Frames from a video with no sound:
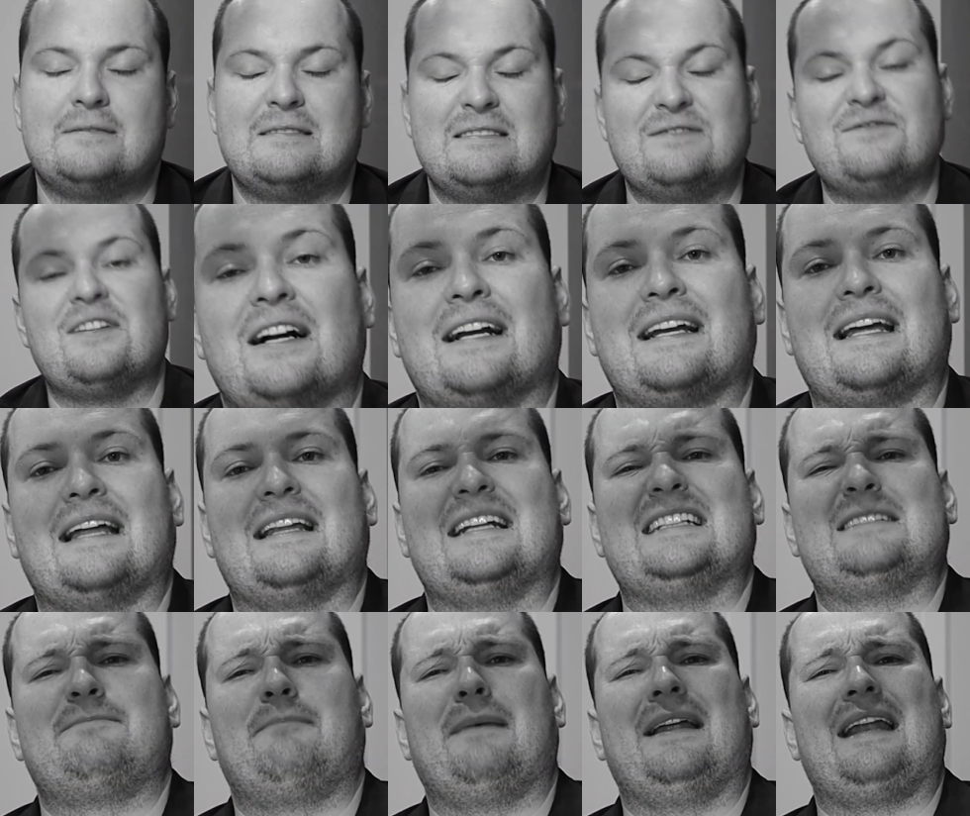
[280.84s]
if I can get
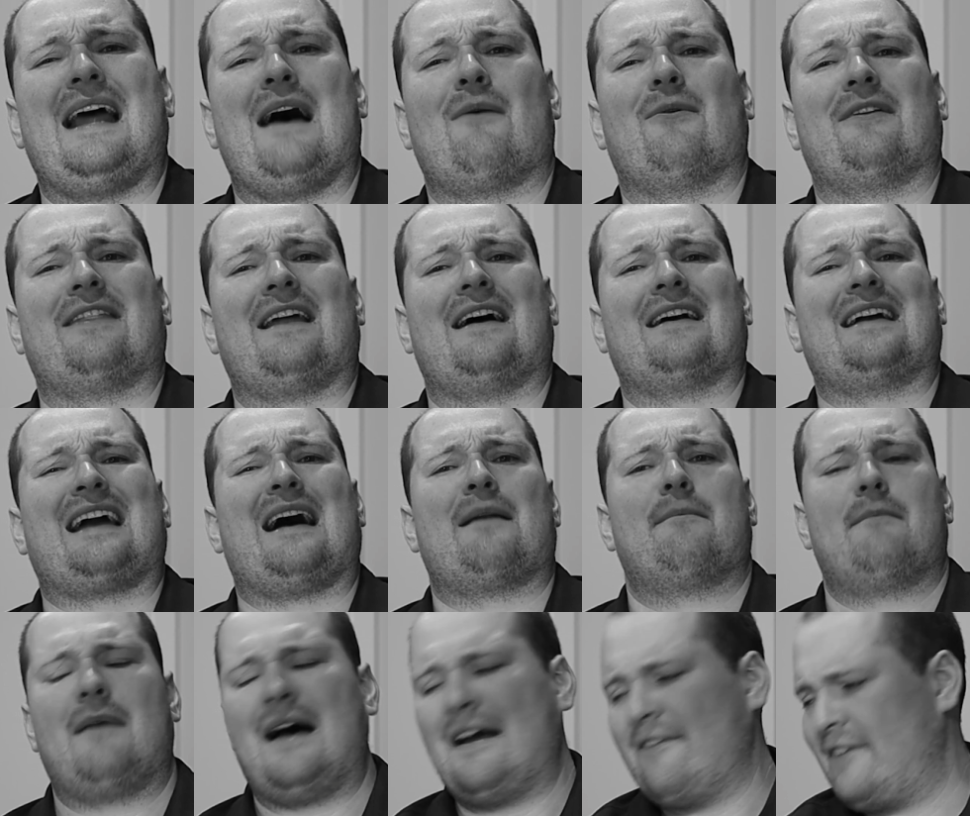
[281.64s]
this bit out without
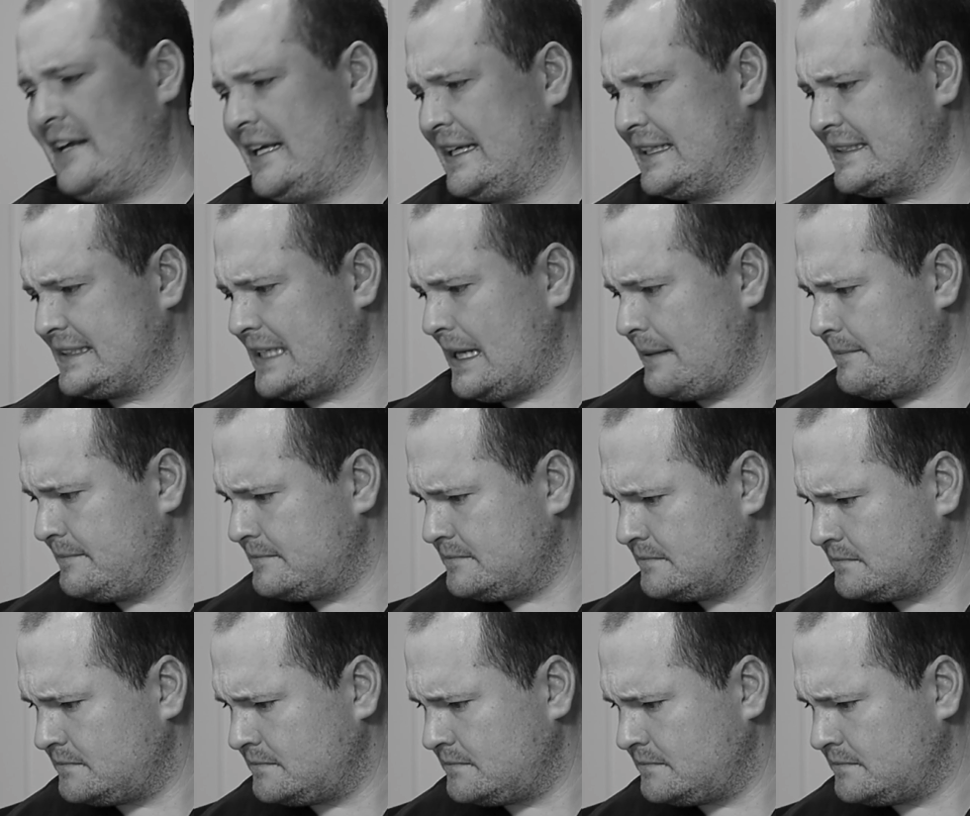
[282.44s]
cutting my fingers up.